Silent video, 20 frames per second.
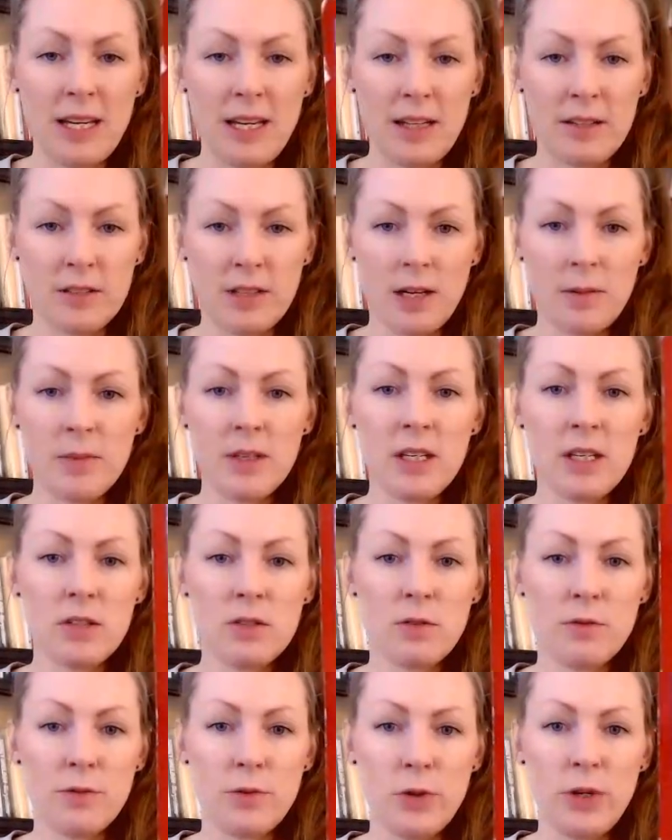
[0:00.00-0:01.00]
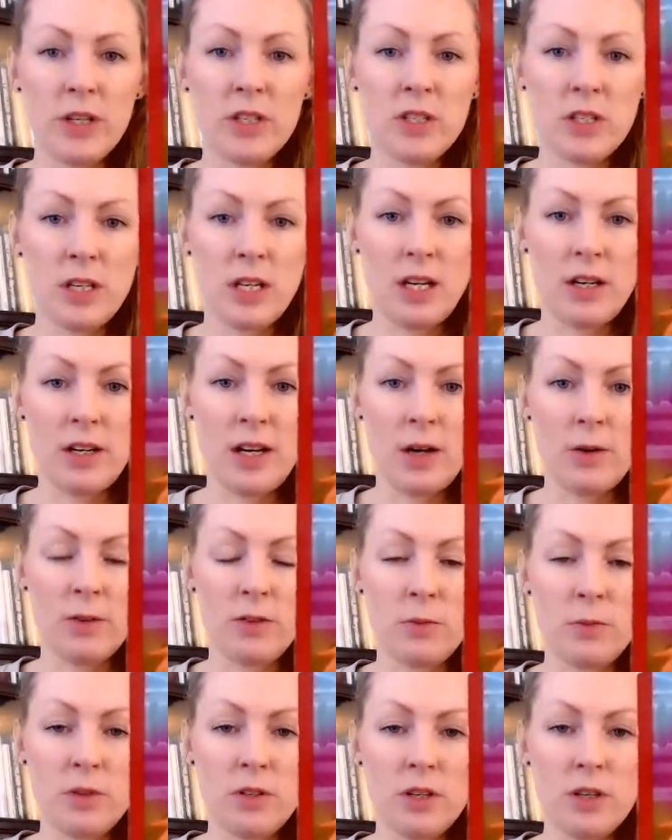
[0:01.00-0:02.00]
It's coming into fruition here now.
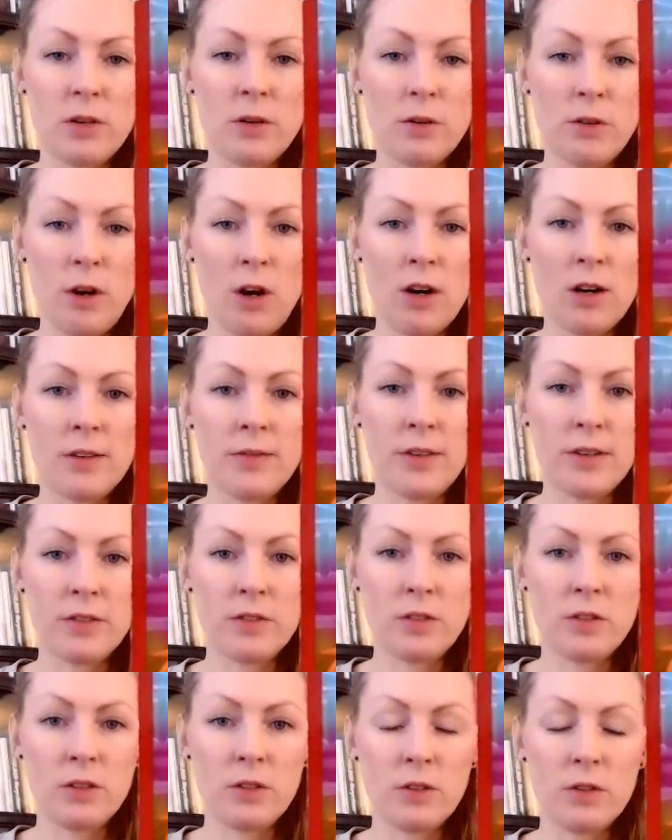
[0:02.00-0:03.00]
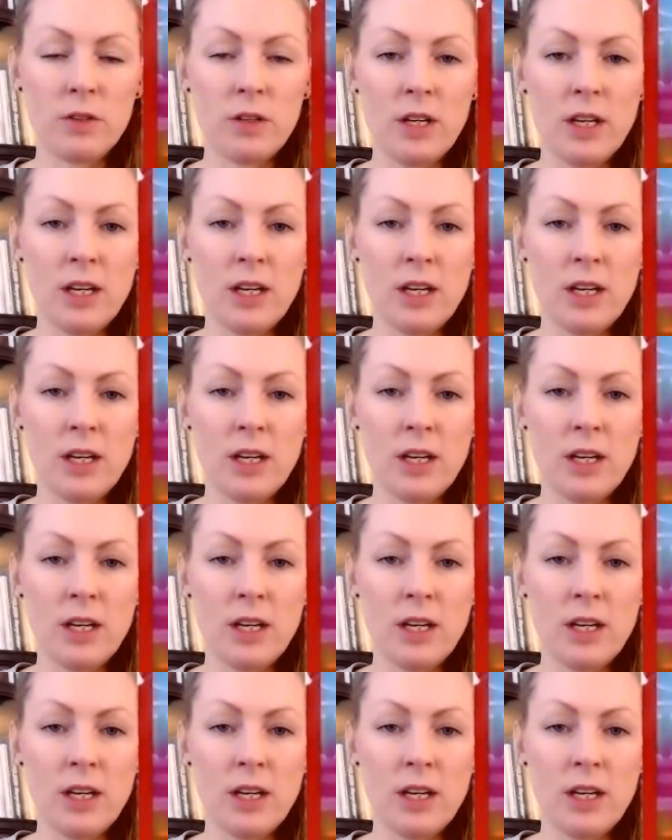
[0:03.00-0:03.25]
It's material harvest, and you're